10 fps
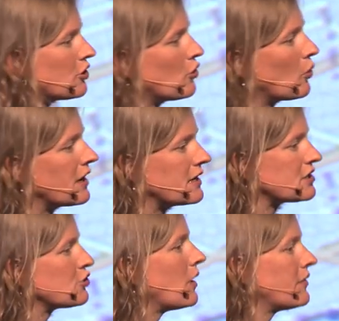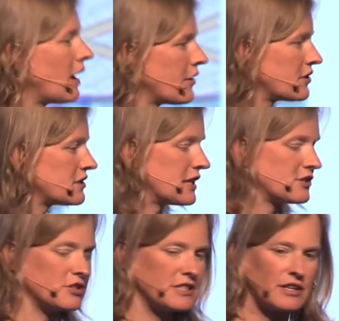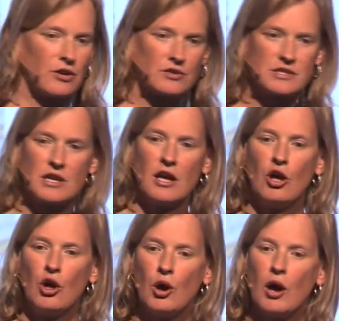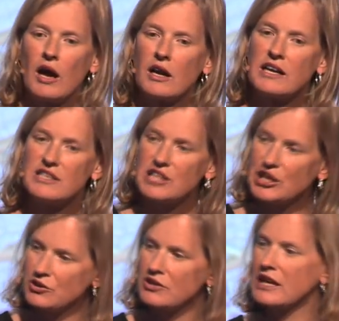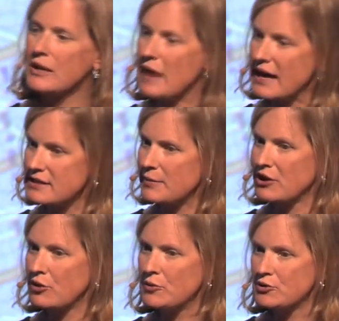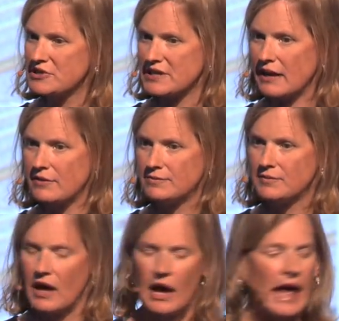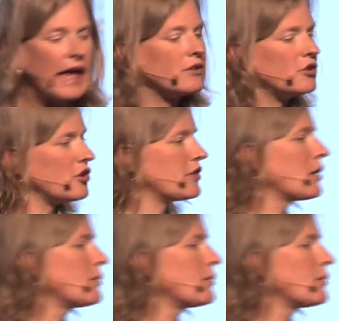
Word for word: noise, 12 other sensor signals, continually estimate your mood state. And their